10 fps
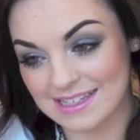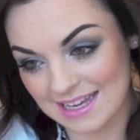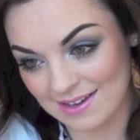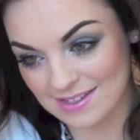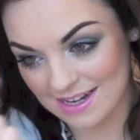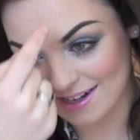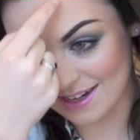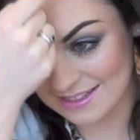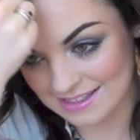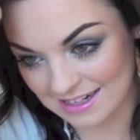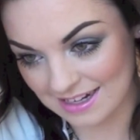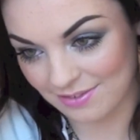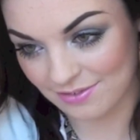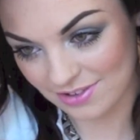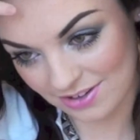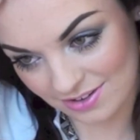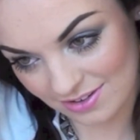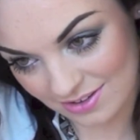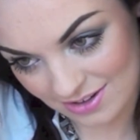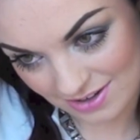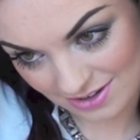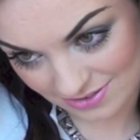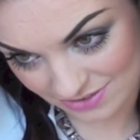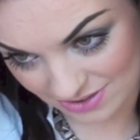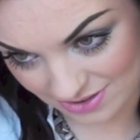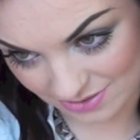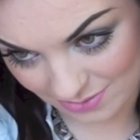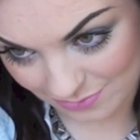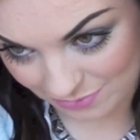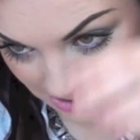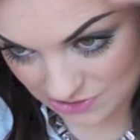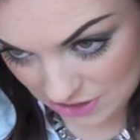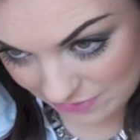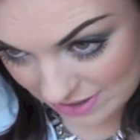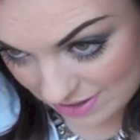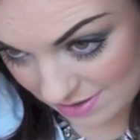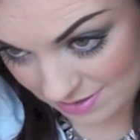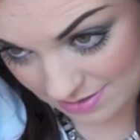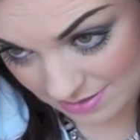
because it gives a nice lift to the sort of fringe area,